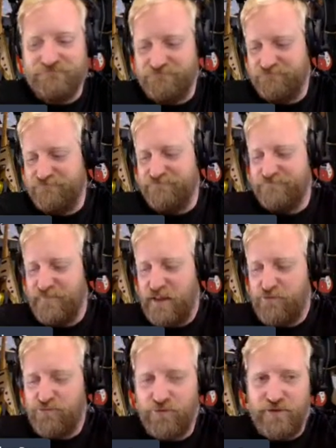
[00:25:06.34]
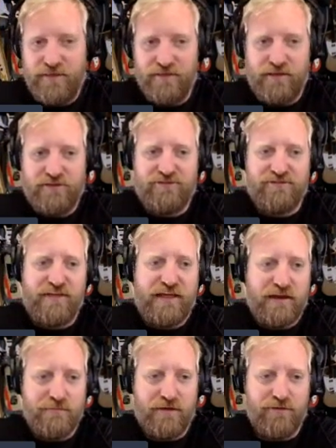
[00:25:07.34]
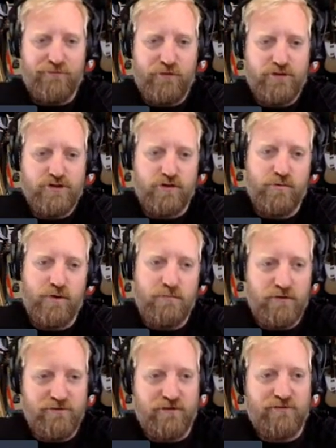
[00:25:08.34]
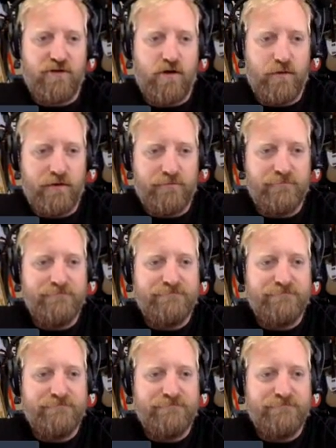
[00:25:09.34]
It's really it's thinking about the future and where music is going.